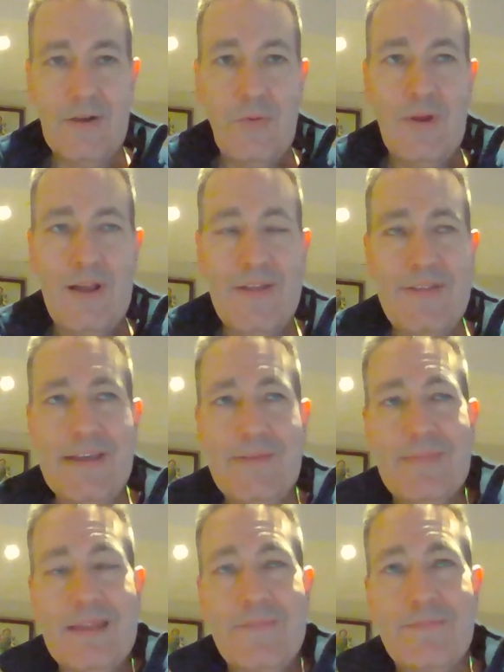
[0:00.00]
Well, I think
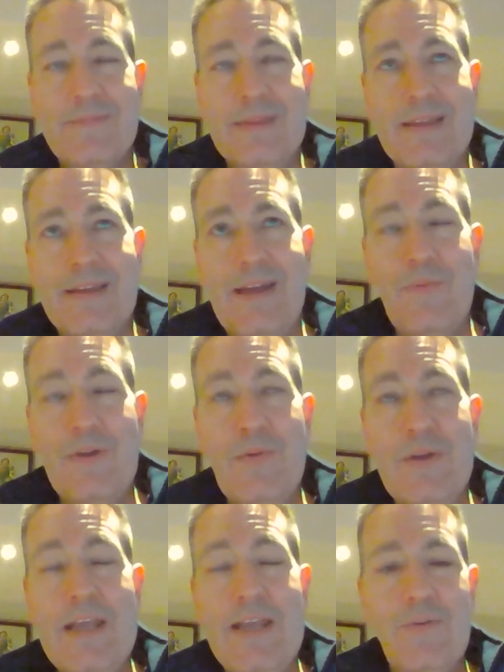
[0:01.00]

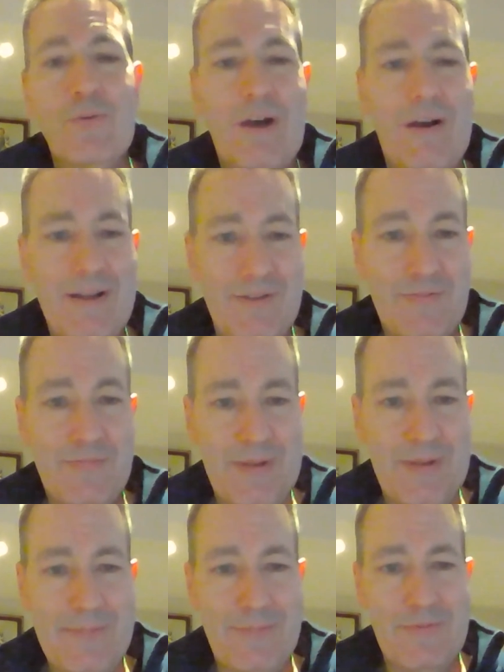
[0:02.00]
we need all kinds of
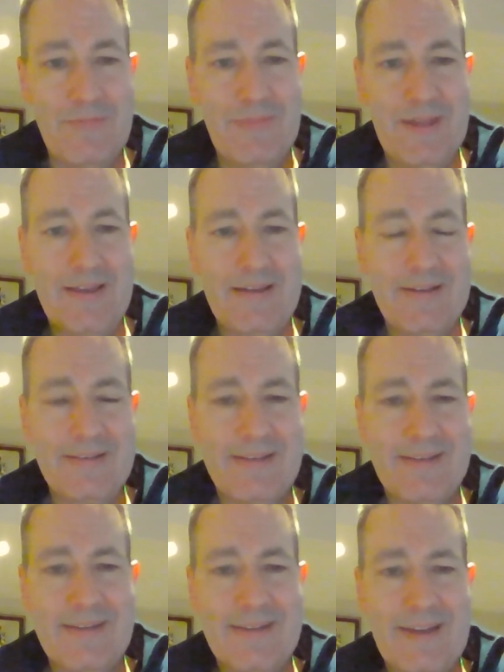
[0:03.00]
people. And
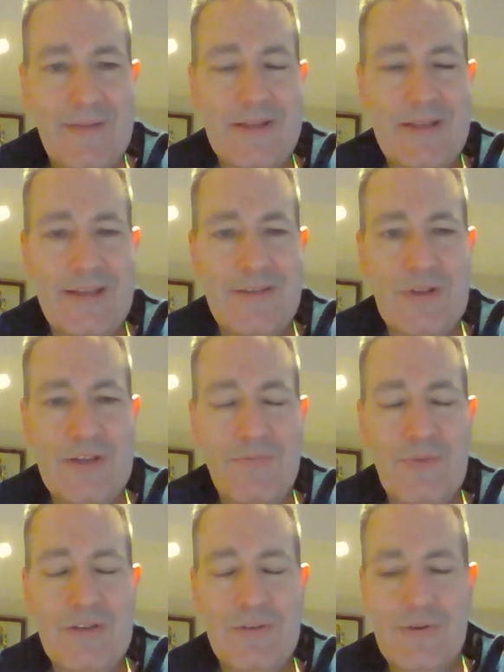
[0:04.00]
I mean, that
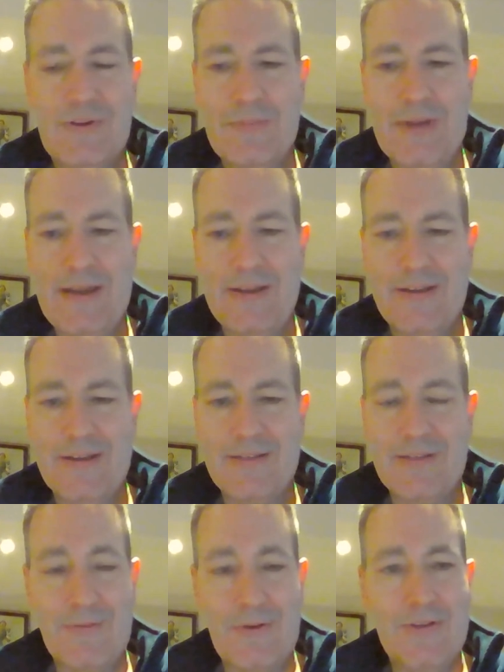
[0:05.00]
we talk about
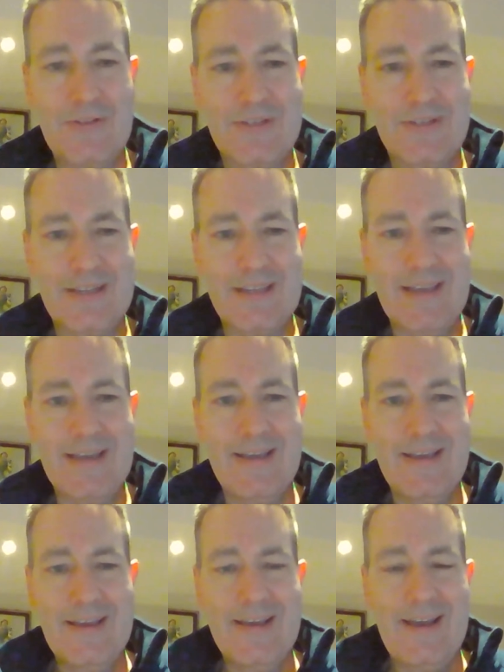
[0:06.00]
diversity
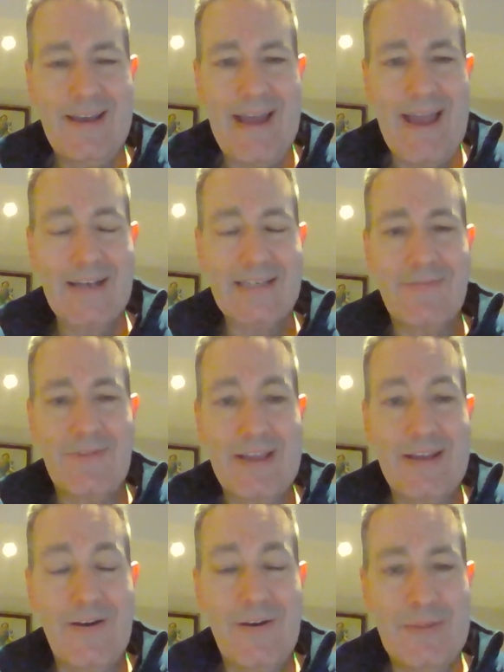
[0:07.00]
actively
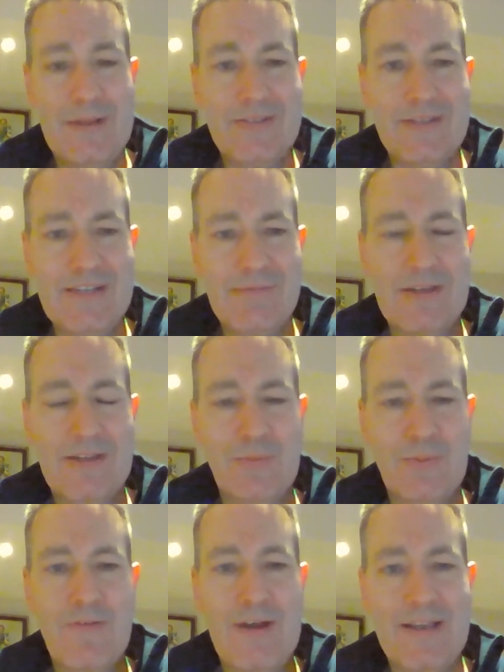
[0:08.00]
in our business because
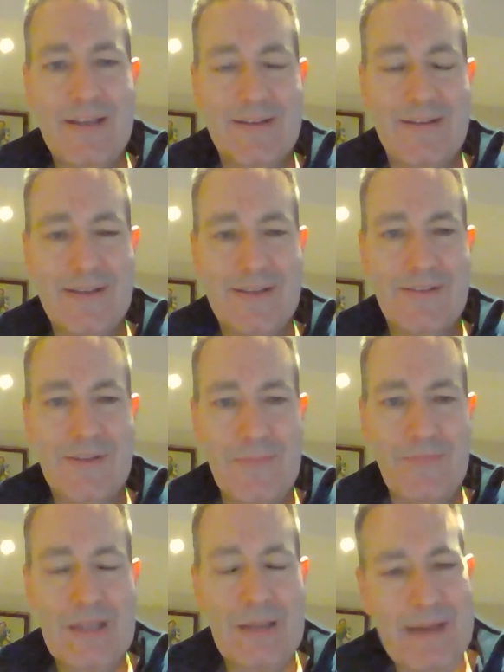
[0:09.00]
we recognize that
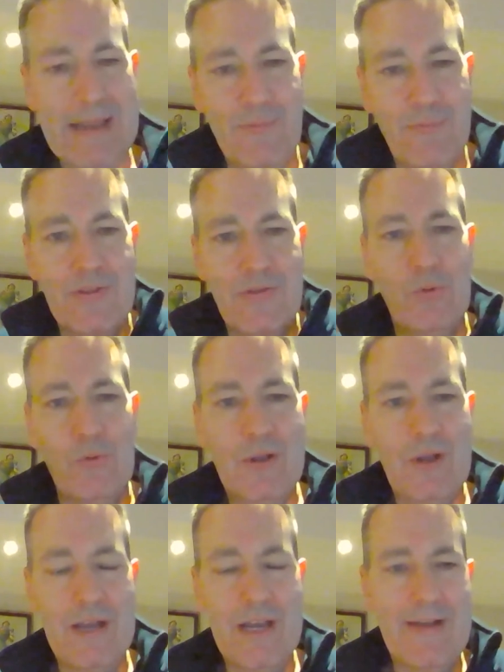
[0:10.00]
people with all
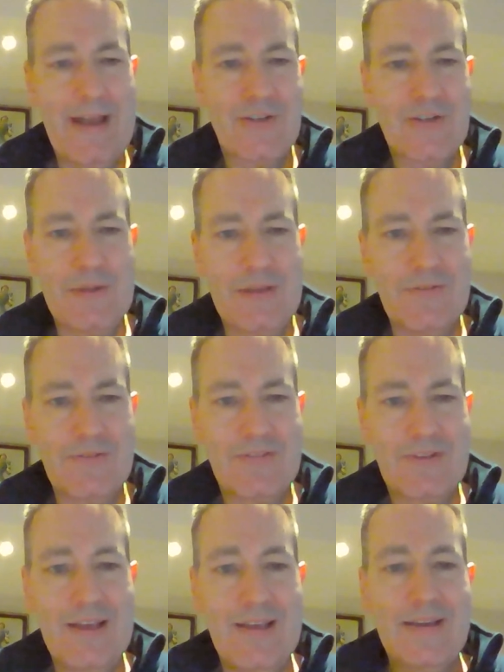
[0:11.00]
kind of attributes
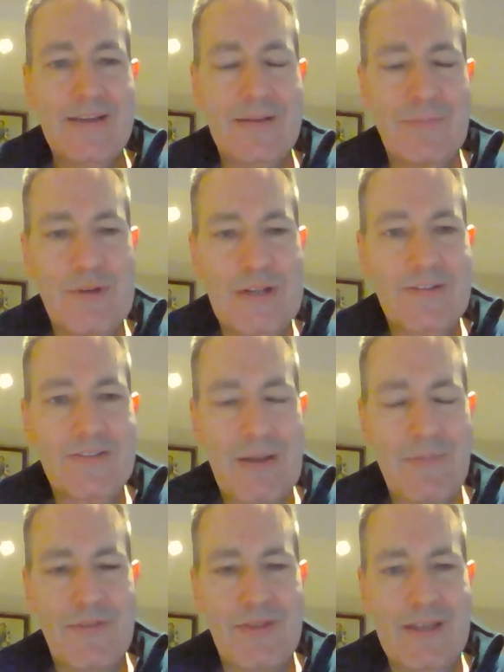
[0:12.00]
can bring
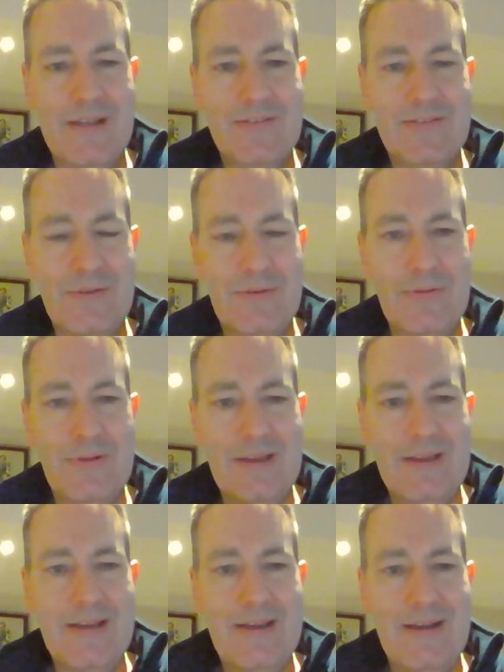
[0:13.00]
something to
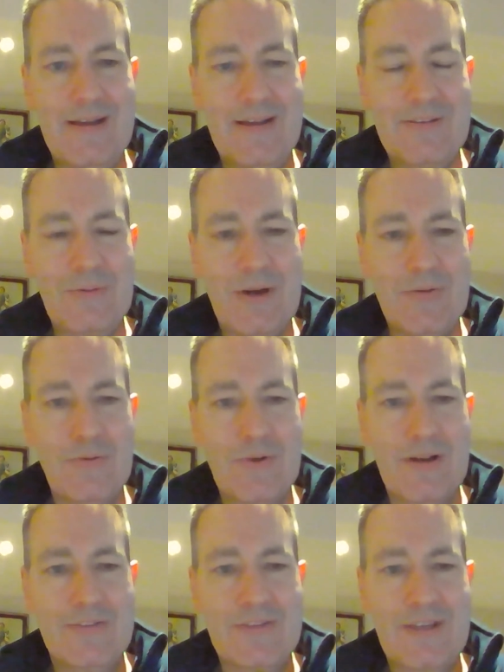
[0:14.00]
our
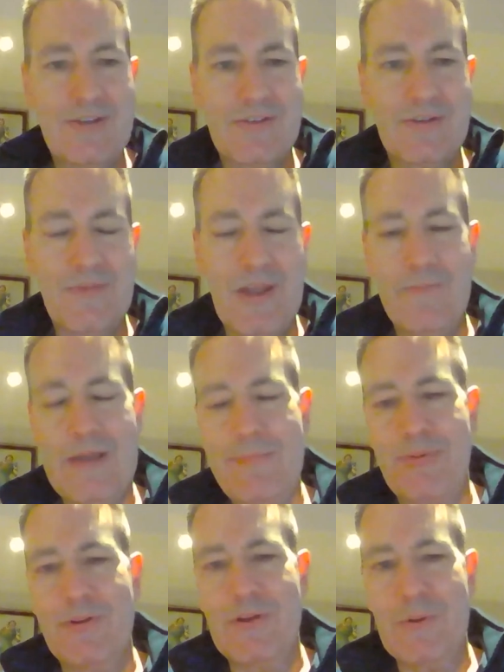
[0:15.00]
organization. You know,
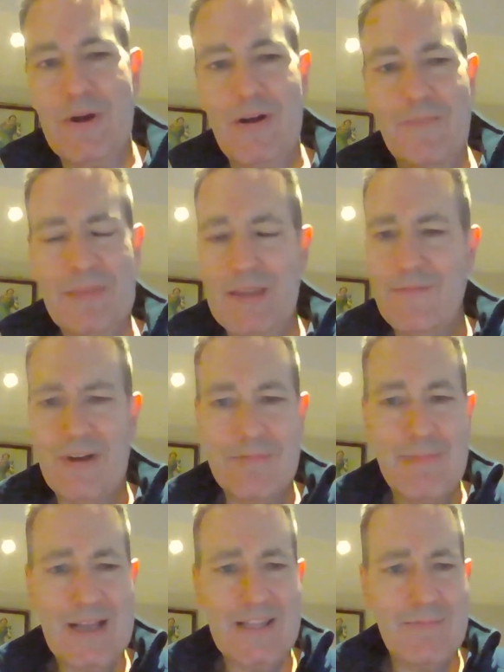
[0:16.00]
people who are very
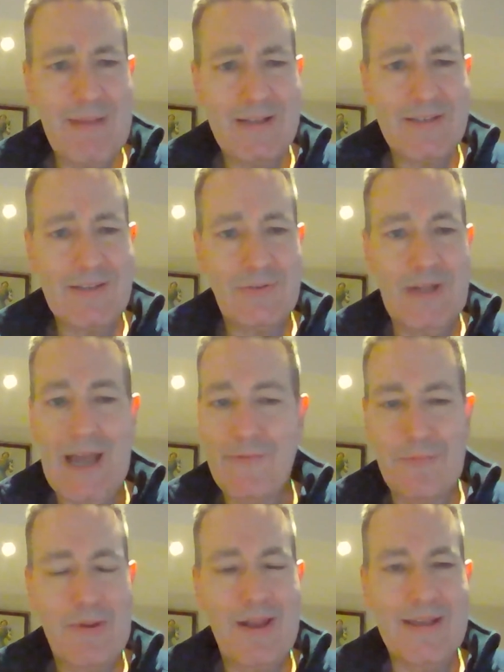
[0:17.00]
mathematical have a
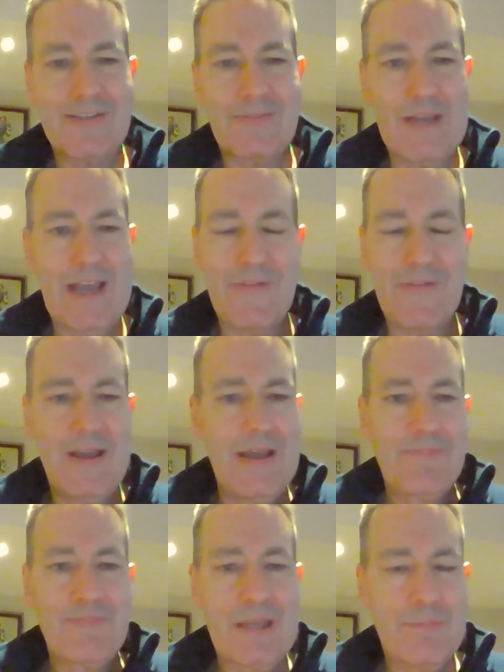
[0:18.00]
place. We have
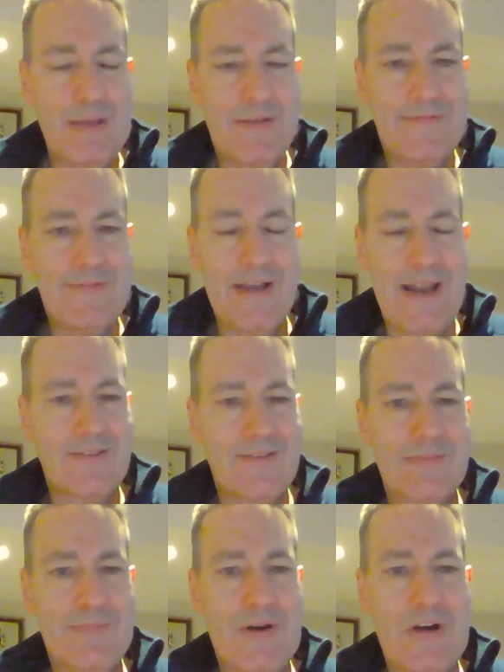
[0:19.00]
big finance
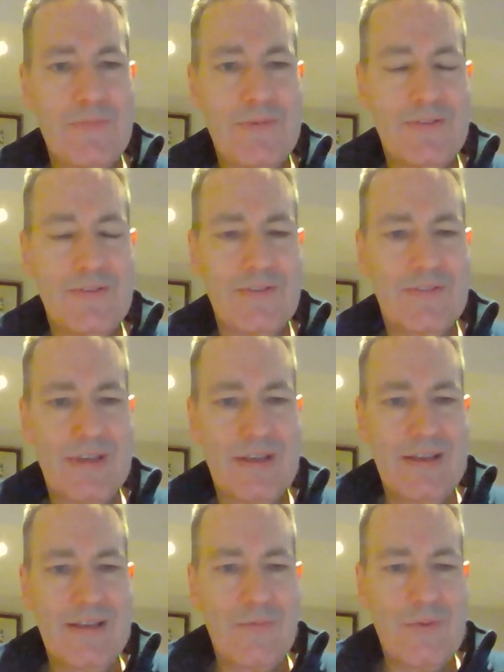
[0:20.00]
departments.
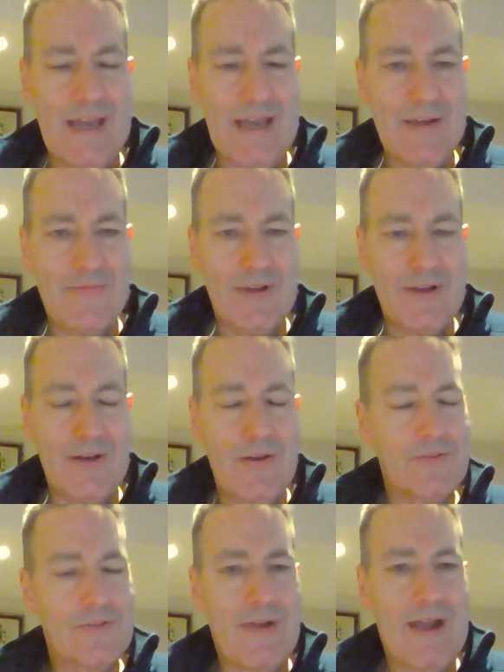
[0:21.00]
We have
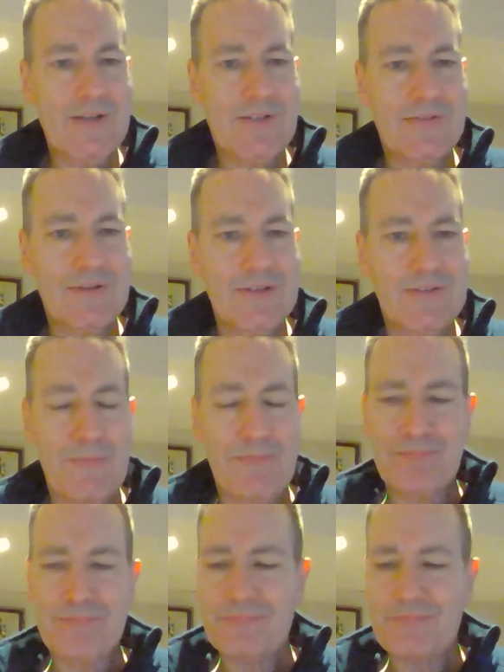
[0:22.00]
lots of actuaries,
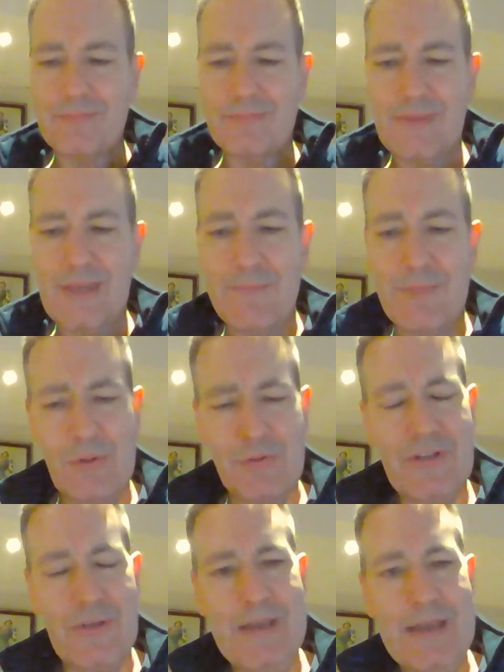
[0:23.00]
but
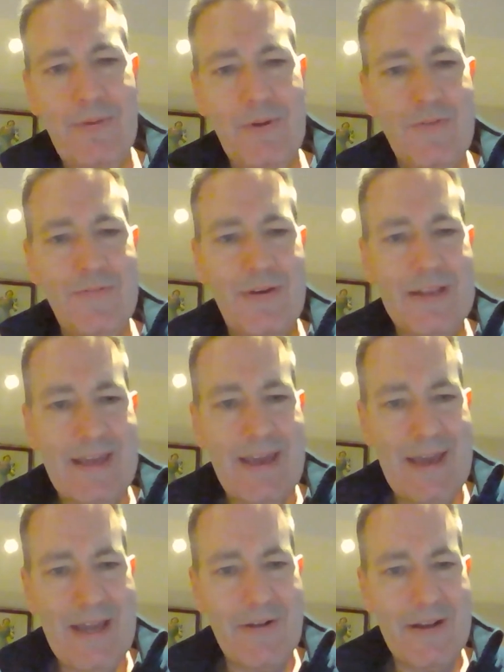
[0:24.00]
also people who are very
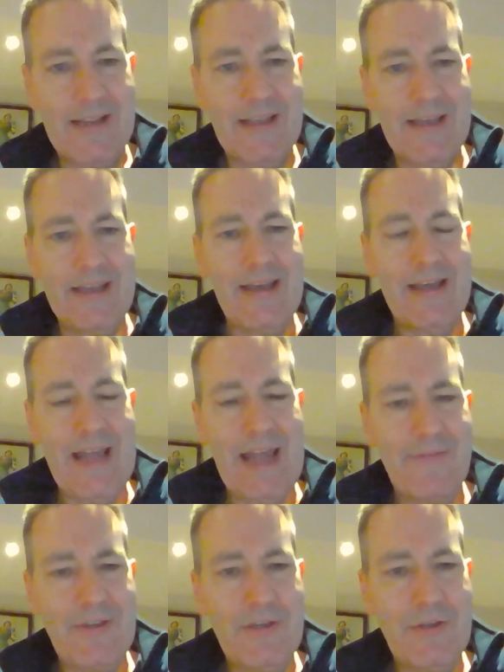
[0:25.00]
caring and
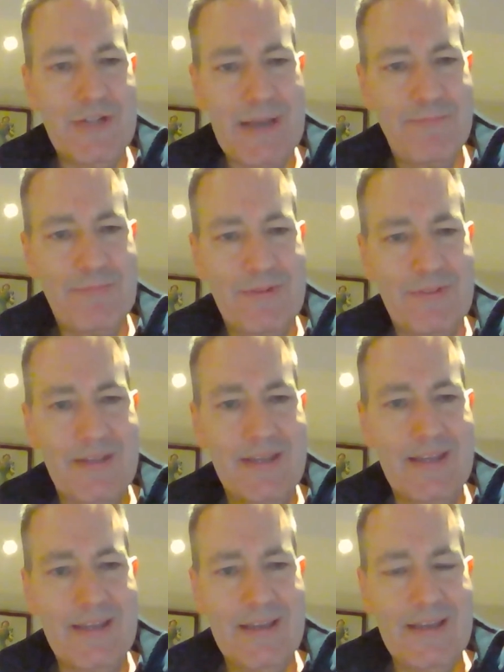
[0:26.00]
have huge empathy.